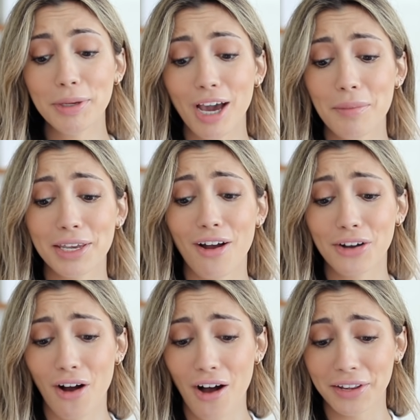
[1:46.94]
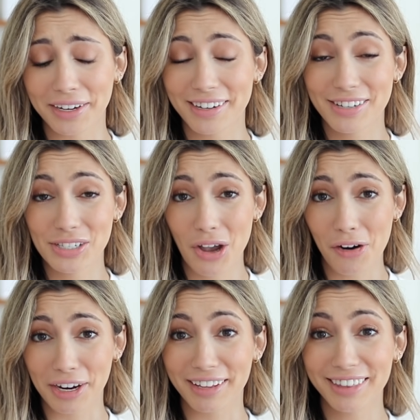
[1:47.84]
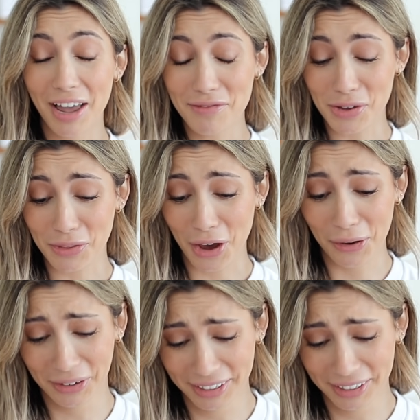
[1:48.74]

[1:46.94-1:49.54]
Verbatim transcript: you becoming an alcoholic? Sorry, love you though.